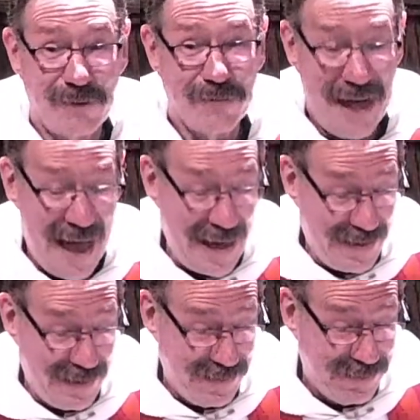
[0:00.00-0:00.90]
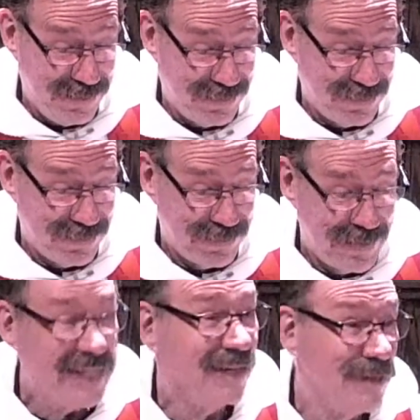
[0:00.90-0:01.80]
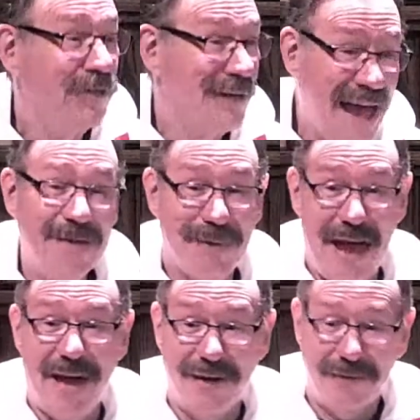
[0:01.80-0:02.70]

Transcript: bad. It can be good and bad.